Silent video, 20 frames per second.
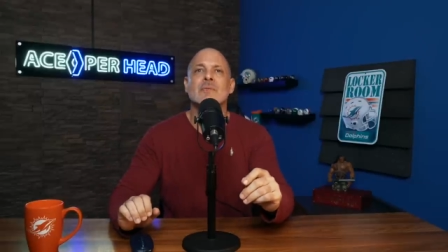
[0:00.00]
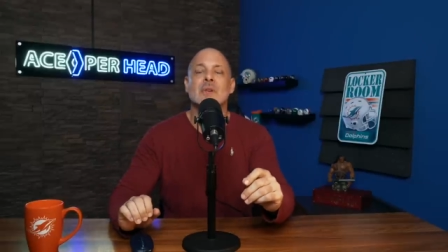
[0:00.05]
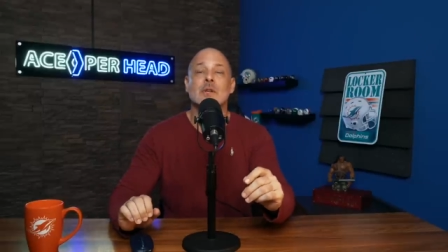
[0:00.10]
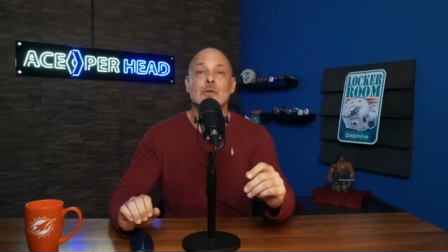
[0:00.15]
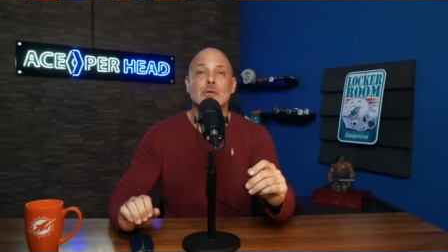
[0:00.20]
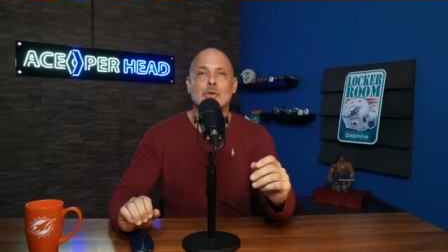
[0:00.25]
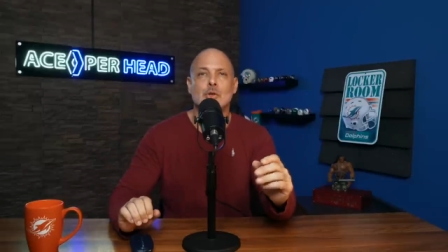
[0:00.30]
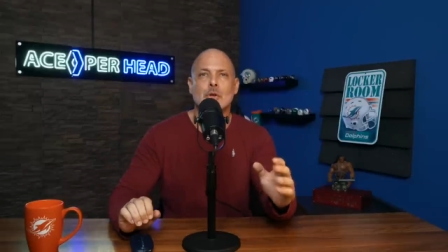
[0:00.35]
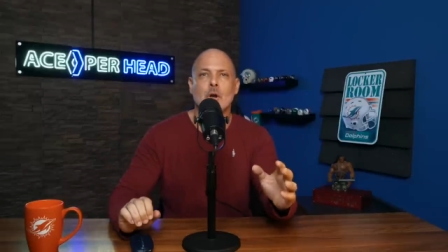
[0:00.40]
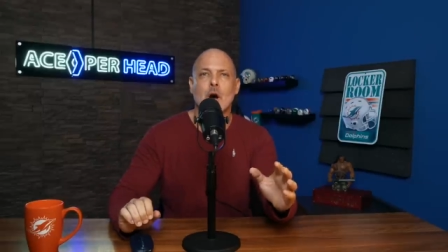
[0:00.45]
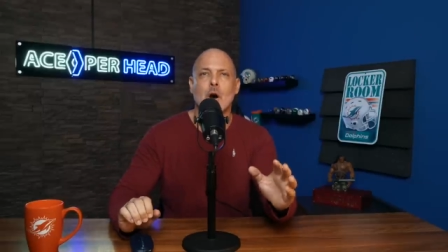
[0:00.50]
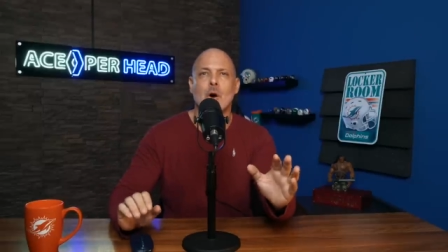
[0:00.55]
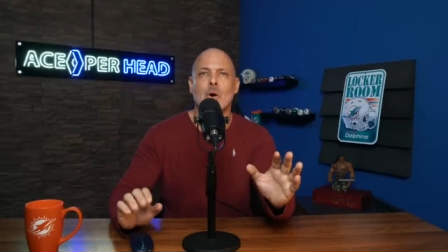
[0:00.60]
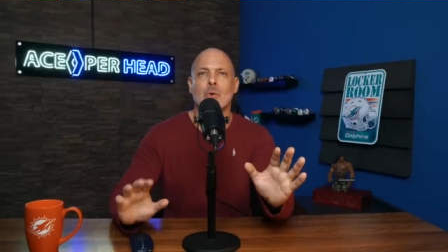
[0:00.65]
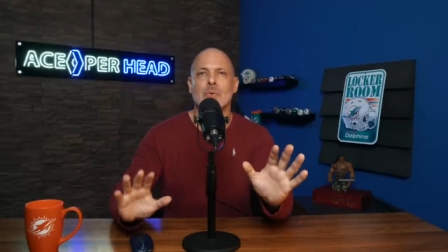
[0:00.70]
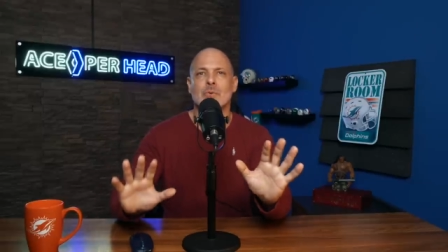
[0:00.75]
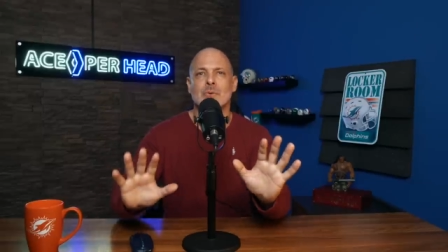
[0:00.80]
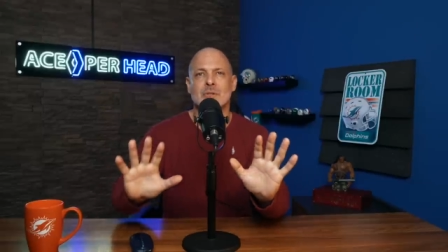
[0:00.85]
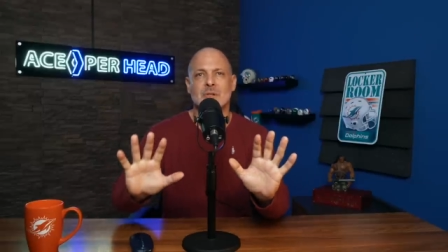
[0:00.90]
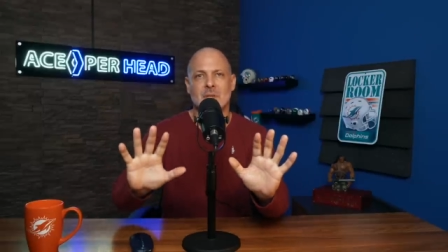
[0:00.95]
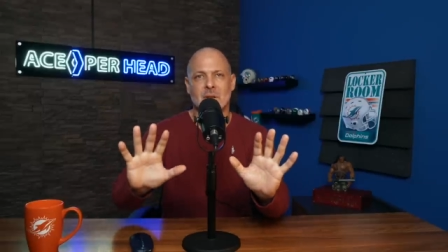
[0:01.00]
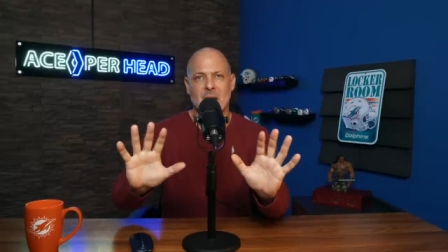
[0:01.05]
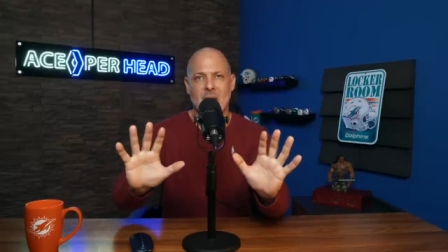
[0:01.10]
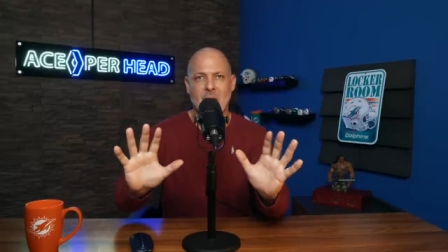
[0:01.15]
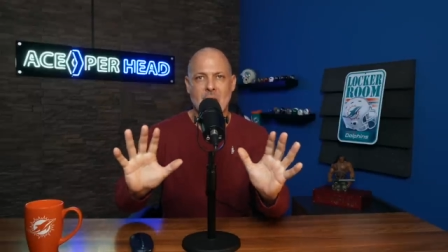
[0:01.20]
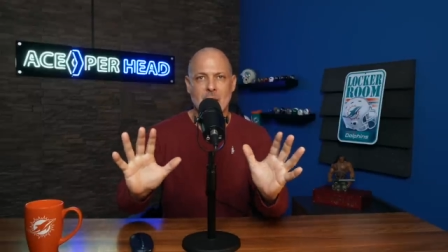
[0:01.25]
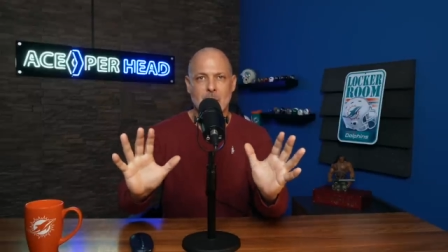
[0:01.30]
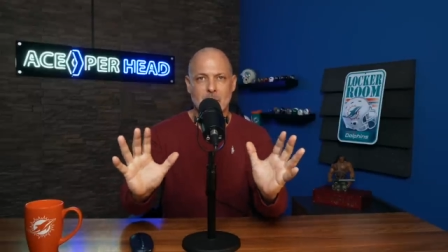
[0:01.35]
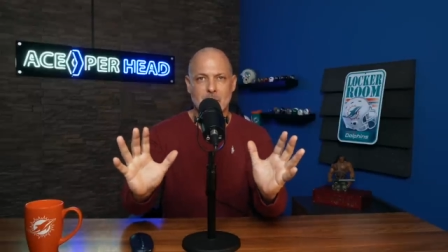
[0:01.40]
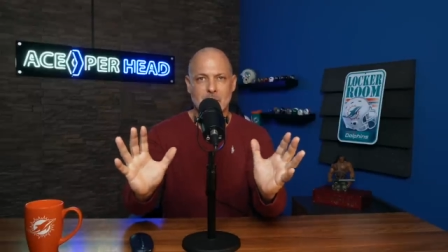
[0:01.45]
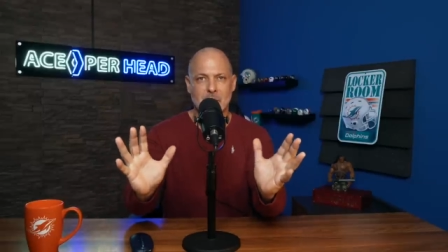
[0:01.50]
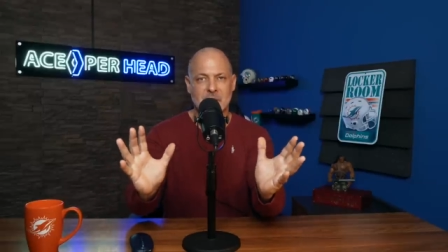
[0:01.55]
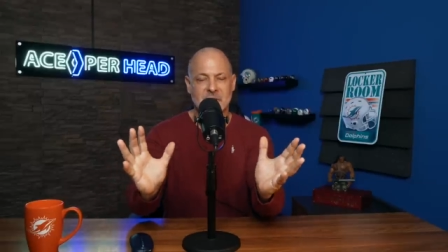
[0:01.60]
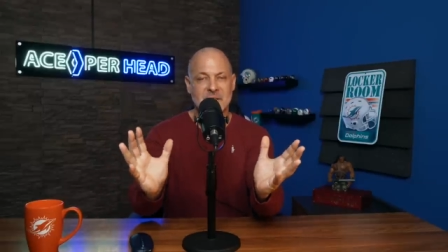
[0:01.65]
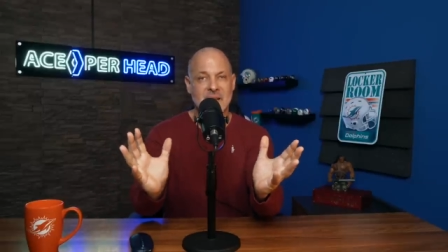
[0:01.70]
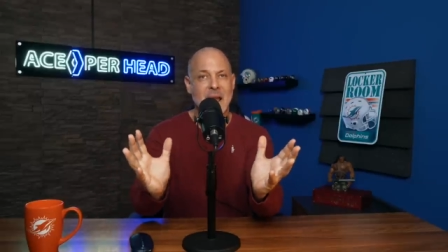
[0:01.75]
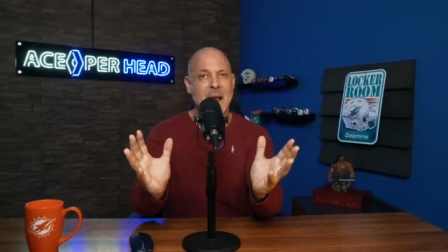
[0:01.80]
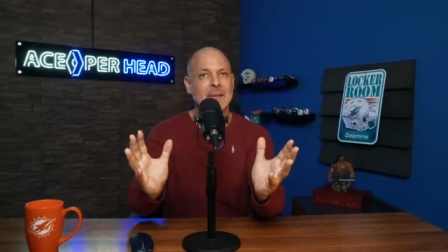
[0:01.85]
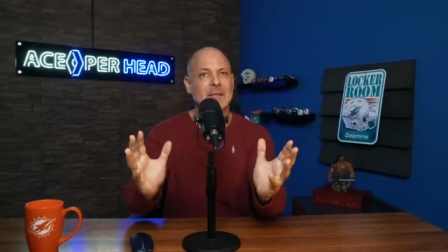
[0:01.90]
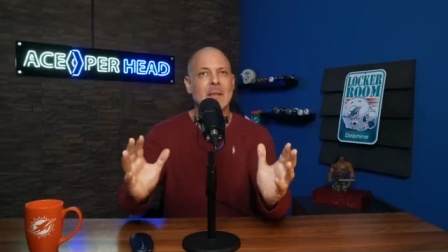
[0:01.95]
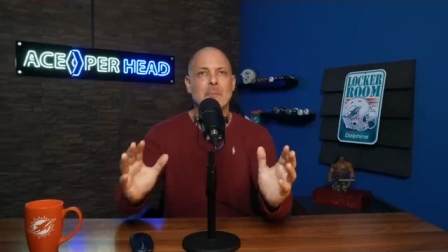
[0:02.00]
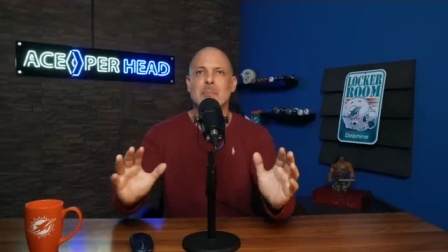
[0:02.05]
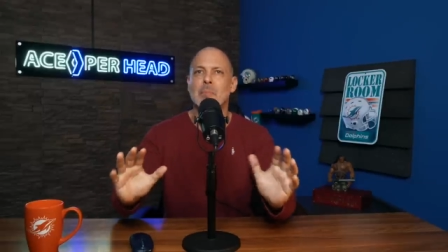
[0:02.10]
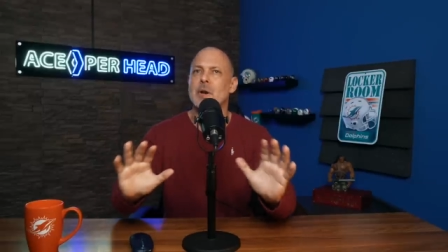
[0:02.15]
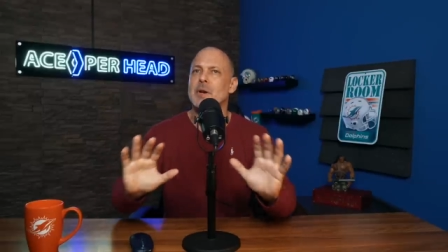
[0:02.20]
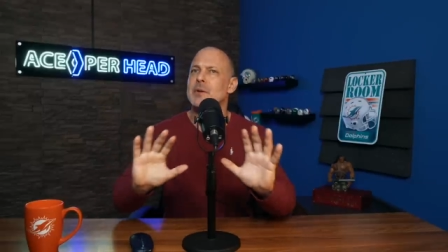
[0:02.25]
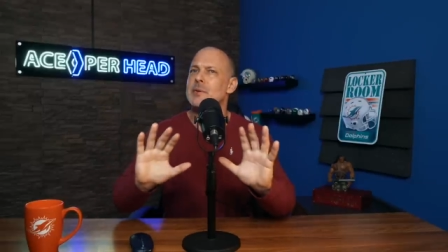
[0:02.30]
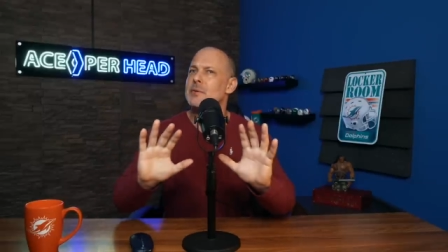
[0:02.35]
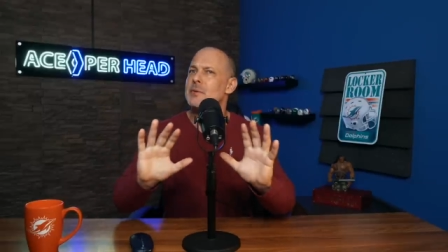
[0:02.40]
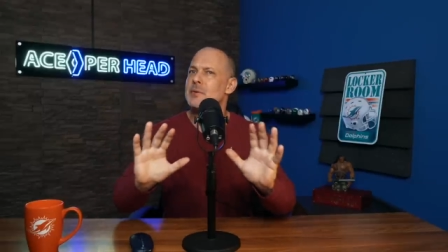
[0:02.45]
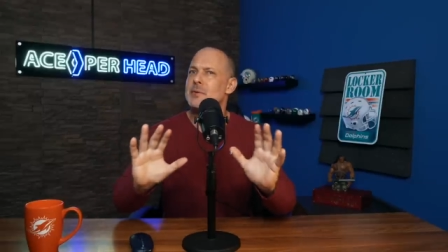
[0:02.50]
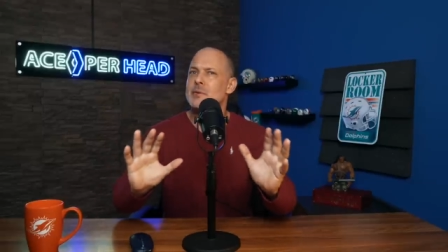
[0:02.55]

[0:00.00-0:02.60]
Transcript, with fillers: and Jones to kind of protect it, but